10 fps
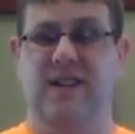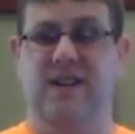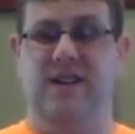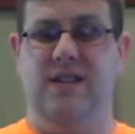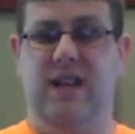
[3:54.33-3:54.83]

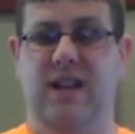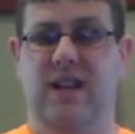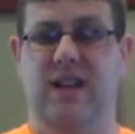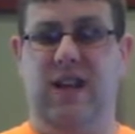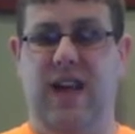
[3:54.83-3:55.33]
See,
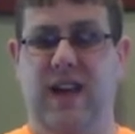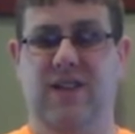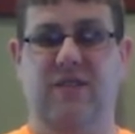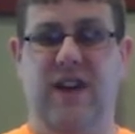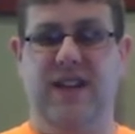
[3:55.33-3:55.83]
he
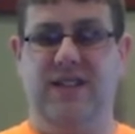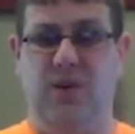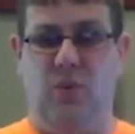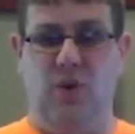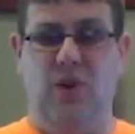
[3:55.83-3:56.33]
convicts the
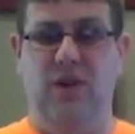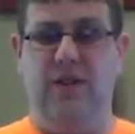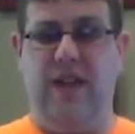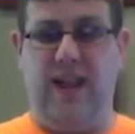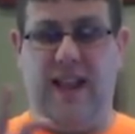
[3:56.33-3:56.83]
world
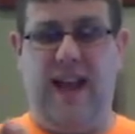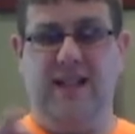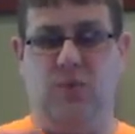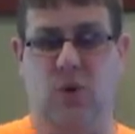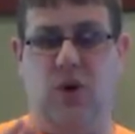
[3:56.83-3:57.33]
of that
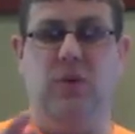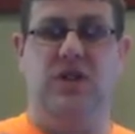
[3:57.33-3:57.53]
last word, which is